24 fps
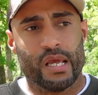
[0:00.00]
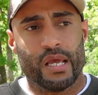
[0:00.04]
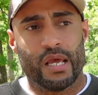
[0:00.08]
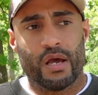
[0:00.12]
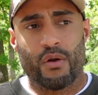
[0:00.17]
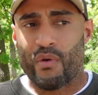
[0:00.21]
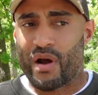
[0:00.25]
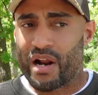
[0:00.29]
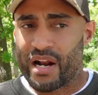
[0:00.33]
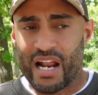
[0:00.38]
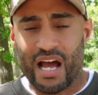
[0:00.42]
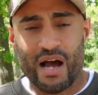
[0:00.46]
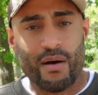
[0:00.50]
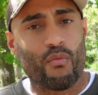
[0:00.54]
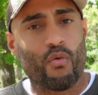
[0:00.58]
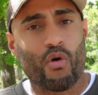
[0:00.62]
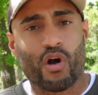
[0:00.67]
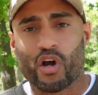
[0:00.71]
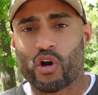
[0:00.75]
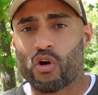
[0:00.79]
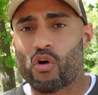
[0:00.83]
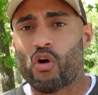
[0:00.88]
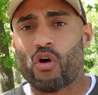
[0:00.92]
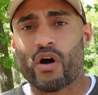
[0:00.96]
Right now, I'm
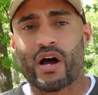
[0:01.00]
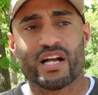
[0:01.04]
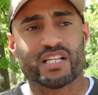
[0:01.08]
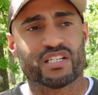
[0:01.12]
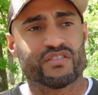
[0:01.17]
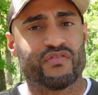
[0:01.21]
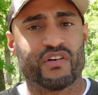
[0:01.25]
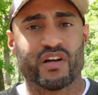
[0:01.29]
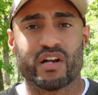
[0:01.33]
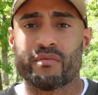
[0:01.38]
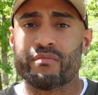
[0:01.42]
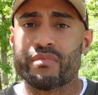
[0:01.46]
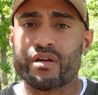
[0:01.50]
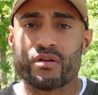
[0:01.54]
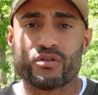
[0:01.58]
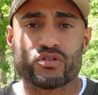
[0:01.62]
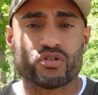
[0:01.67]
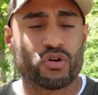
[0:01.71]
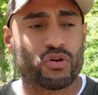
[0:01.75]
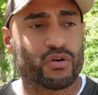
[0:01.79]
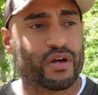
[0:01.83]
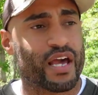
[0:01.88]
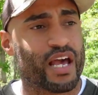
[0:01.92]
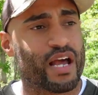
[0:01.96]
working on all kinds of fundamentals
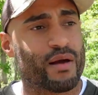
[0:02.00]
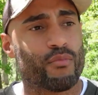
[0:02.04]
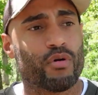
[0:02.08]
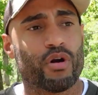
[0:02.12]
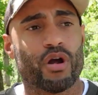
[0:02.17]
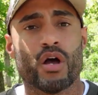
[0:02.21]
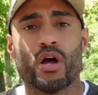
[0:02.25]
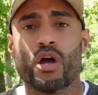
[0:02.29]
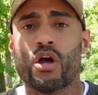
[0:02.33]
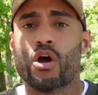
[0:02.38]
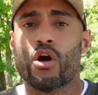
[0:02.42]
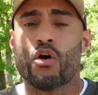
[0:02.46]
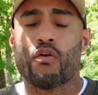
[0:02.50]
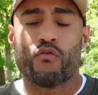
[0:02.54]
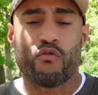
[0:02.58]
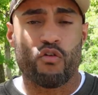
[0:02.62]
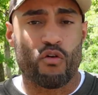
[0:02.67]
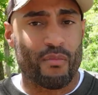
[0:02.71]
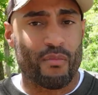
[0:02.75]
on camera for